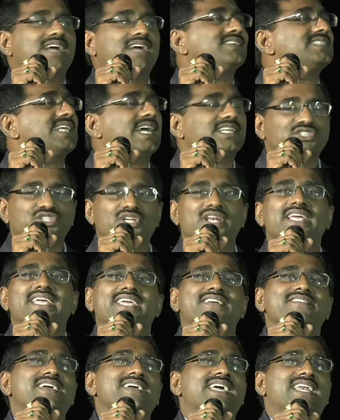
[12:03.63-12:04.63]
I was actually
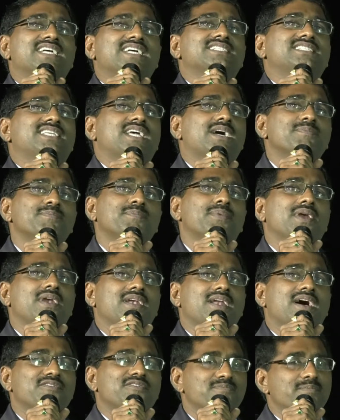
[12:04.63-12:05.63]
giving an example
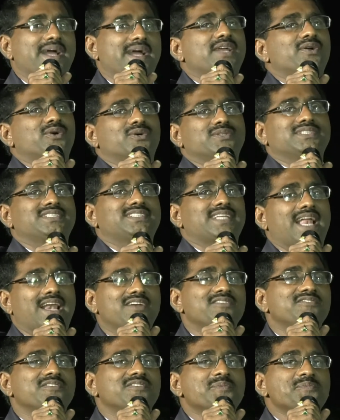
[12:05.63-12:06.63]
of my own
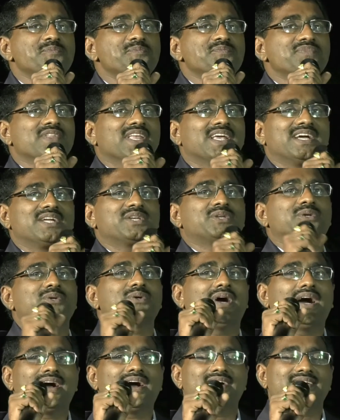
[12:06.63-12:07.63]
self
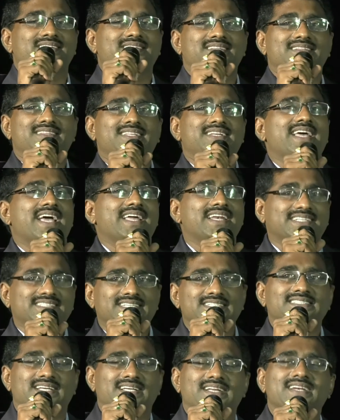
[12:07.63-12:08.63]
to uh, the
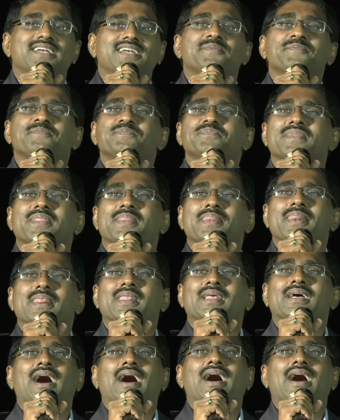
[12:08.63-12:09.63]
director sir
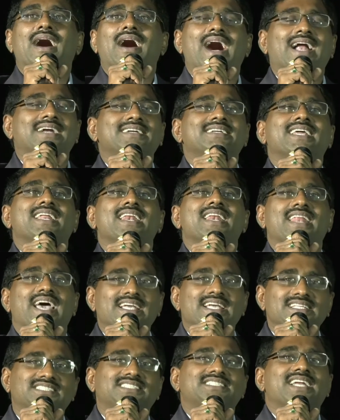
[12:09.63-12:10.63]
until
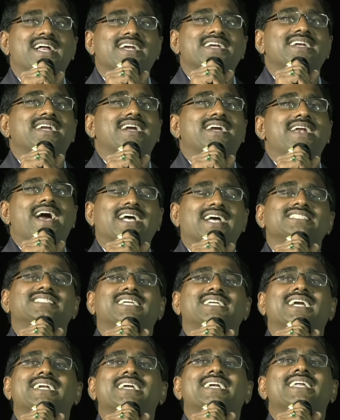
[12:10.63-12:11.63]
9th standard, I
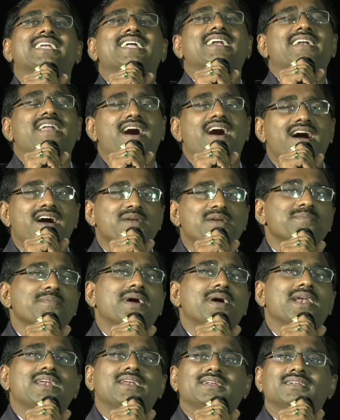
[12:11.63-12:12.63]
studied in a
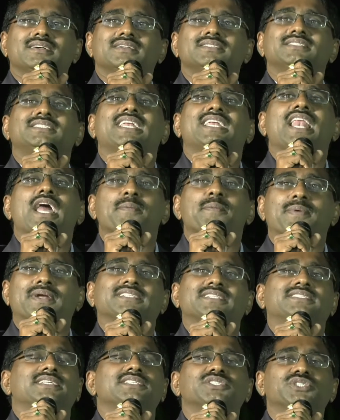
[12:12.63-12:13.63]
normal Jilla
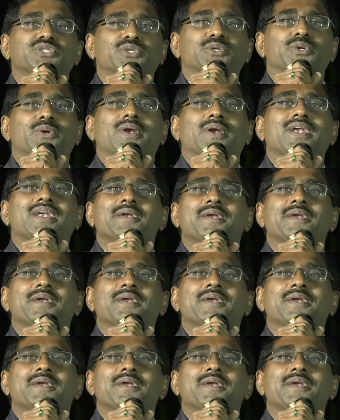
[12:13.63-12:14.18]
Parishad school.